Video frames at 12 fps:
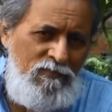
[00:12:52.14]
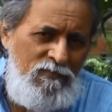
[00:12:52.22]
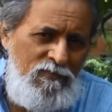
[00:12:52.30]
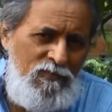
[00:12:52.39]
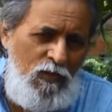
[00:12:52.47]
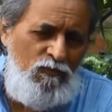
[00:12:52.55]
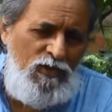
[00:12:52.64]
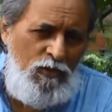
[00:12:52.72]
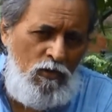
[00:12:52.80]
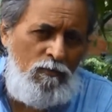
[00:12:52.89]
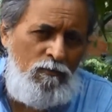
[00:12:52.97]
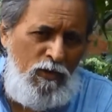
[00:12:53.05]
Now we are
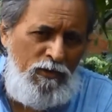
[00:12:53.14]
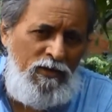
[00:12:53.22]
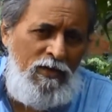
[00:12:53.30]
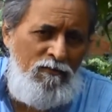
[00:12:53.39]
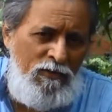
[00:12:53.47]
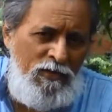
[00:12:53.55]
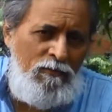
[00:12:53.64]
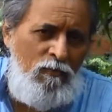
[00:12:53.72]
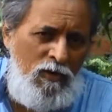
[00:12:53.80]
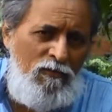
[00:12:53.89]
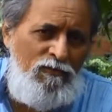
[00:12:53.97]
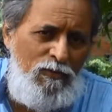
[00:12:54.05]
talking about an inverted model
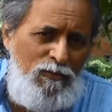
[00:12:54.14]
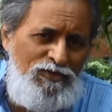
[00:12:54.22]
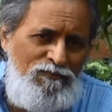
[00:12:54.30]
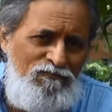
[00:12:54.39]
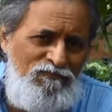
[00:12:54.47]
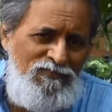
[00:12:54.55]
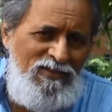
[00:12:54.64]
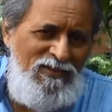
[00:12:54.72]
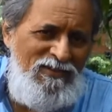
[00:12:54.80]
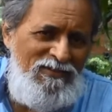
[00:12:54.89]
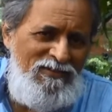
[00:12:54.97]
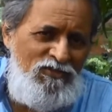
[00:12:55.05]
of innovation.
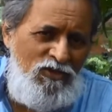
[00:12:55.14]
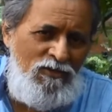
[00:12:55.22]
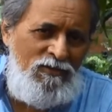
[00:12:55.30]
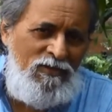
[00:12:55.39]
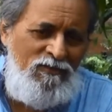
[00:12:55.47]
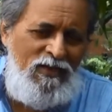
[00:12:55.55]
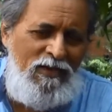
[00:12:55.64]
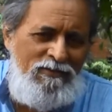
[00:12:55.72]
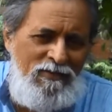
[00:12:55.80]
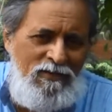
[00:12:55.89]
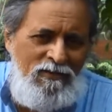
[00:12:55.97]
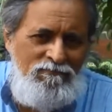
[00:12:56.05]
Children give an
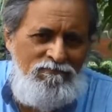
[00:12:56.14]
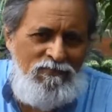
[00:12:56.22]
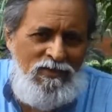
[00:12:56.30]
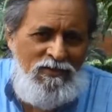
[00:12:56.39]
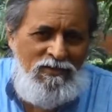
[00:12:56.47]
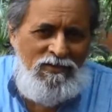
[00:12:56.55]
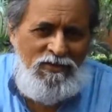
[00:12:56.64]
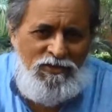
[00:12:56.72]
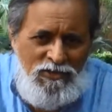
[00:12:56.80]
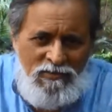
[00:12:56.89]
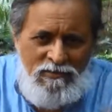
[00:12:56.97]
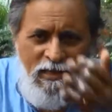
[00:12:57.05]
idea,
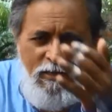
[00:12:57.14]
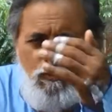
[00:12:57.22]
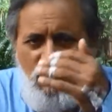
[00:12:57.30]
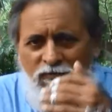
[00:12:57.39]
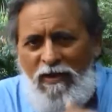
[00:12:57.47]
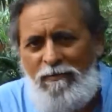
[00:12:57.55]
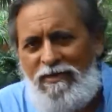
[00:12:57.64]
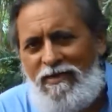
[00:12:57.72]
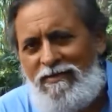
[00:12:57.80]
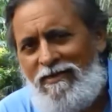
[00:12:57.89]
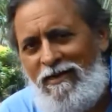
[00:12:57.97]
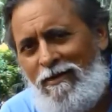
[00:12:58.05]
engineers like you will fabricate
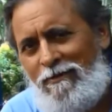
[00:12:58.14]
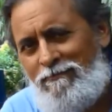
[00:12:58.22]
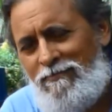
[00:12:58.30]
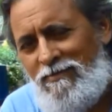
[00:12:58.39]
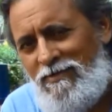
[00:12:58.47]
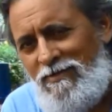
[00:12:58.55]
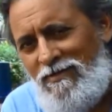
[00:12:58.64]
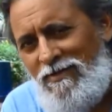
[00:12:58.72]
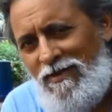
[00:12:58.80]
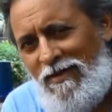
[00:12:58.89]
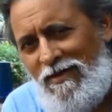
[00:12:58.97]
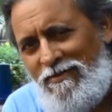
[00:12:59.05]
them,
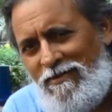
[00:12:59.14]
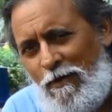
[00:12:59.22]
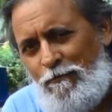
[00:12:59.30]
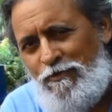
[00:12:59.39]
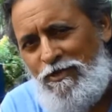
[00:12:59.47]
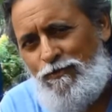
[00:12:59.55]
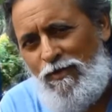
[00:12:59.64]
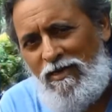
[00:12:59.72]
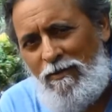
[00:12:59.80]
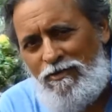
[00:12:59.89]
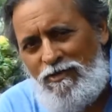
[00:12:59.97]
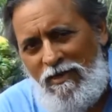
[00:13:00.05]
and companies will
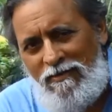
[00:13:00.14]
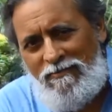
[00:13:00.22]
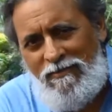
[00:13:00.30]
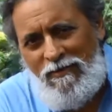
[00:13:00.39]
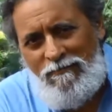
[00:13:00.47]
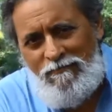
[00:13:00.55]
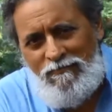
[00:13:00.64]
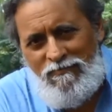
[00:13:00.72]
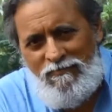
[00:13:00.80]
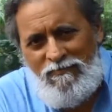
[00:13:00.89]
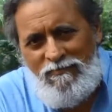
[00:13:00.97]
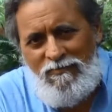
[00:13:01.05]
commercialize them.
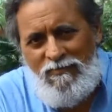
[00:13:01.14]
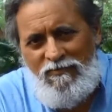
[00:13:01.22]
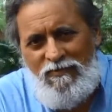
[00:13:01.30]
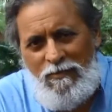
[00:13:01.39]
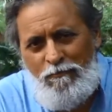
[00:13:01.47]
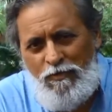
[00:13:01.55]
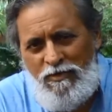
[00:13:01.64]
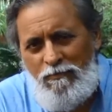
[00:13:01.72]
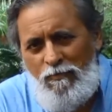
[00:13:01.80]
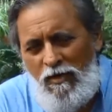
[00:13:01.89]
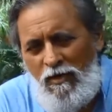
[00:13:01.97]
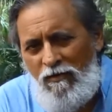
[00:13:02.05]
We are putting the
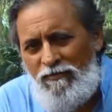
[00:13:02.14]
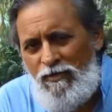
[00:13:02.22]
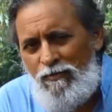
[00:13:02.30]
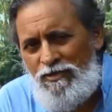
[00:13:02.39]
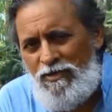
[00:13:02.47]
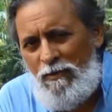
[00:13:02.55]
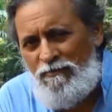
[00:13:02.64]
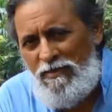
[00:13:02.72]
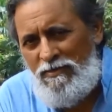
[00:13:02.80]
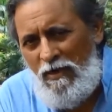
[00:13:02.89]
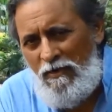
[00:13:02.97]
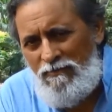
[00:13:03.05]
model of innovation upside
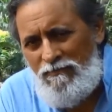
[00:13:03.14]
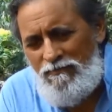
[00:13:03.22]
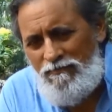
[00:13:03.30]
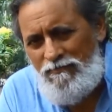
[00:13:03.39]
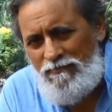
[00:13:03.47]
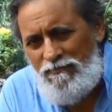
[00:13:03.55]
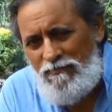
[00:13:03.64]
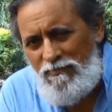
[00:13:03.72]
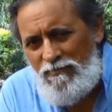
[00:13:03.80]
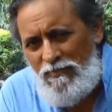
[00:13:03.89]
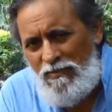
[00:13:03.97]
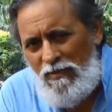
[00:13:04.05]
down.
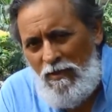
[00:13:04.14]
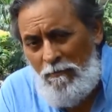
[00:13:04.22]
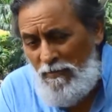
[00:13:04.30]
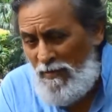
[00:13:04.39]
But